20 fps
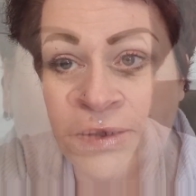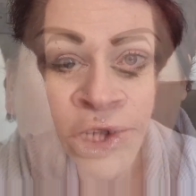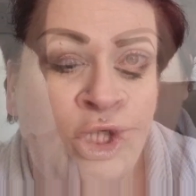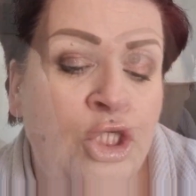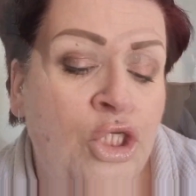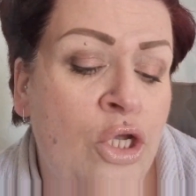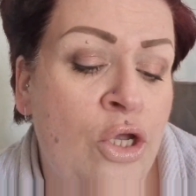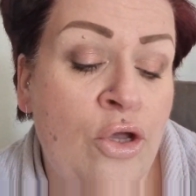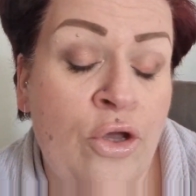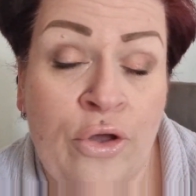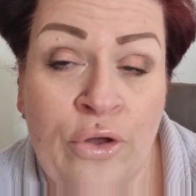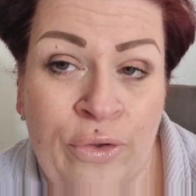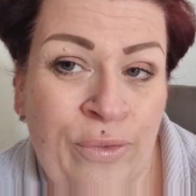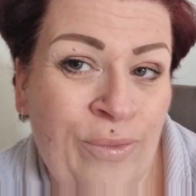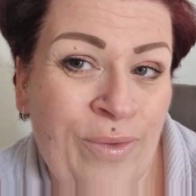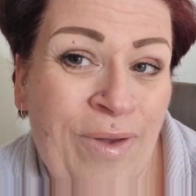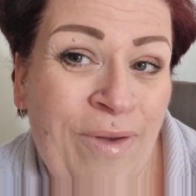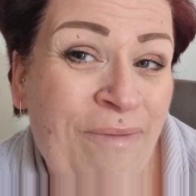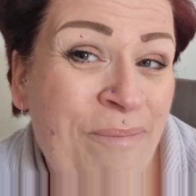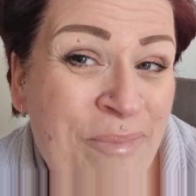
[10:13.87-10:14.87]

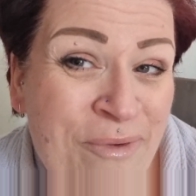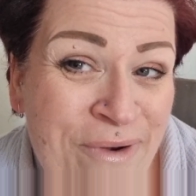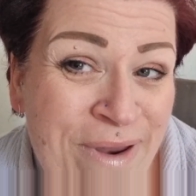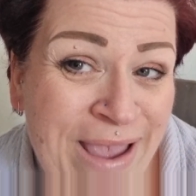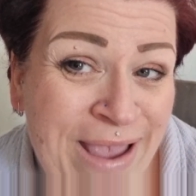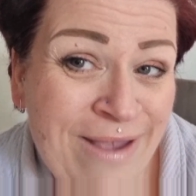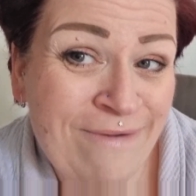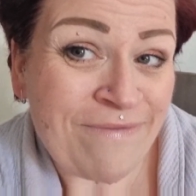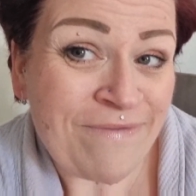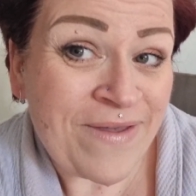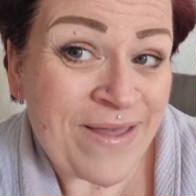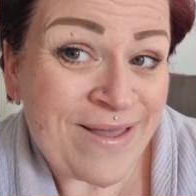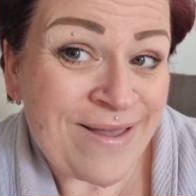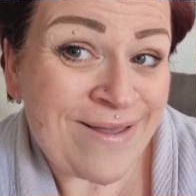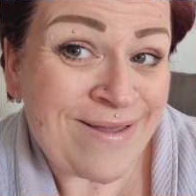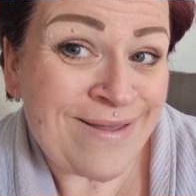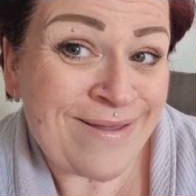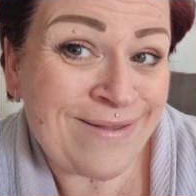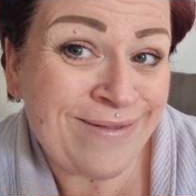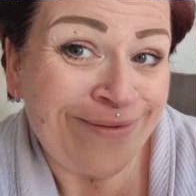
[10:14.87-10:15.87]
So,
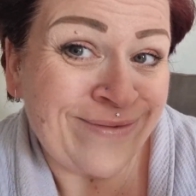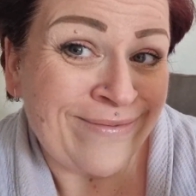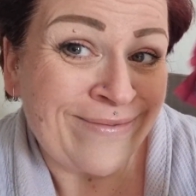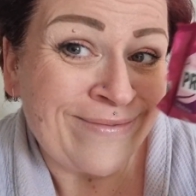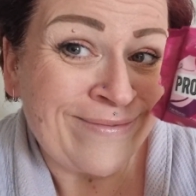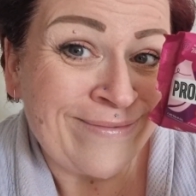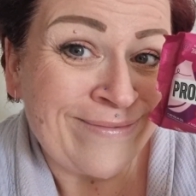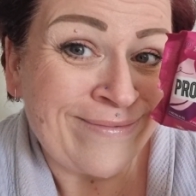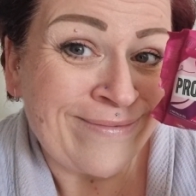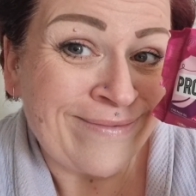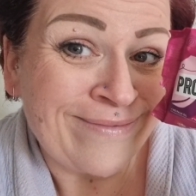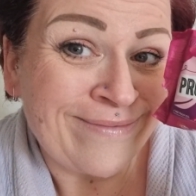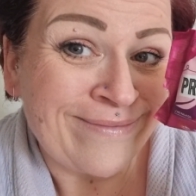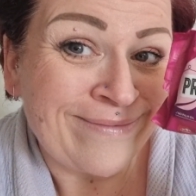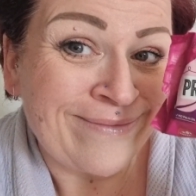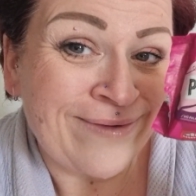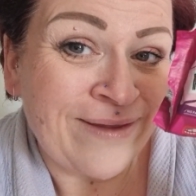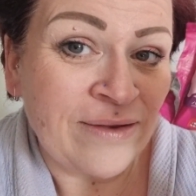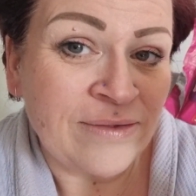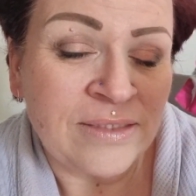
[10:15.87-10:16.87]
breakfast.
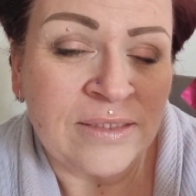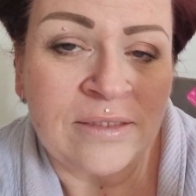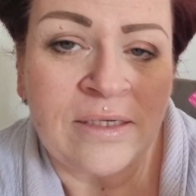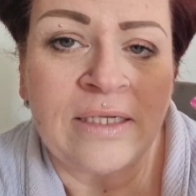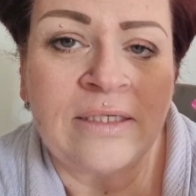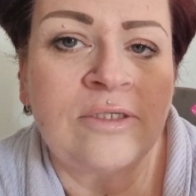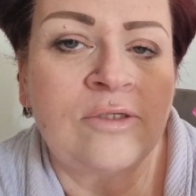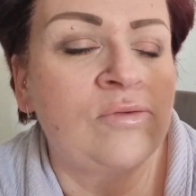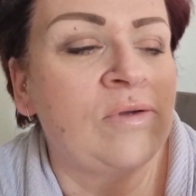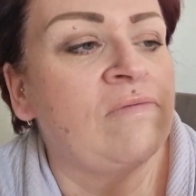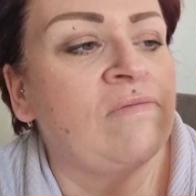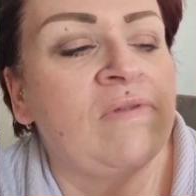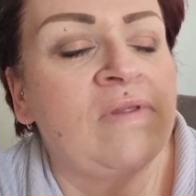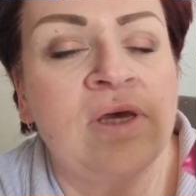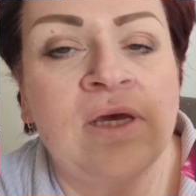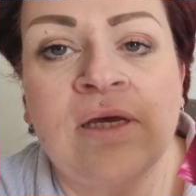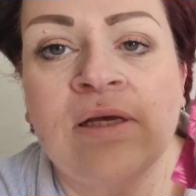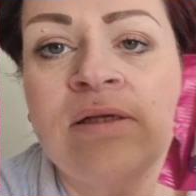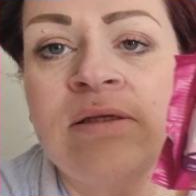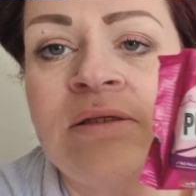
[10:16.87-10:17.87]
I decided to have
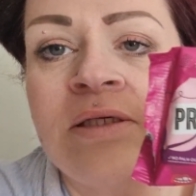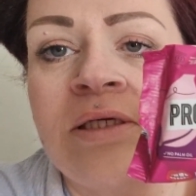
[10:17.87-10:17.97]
this.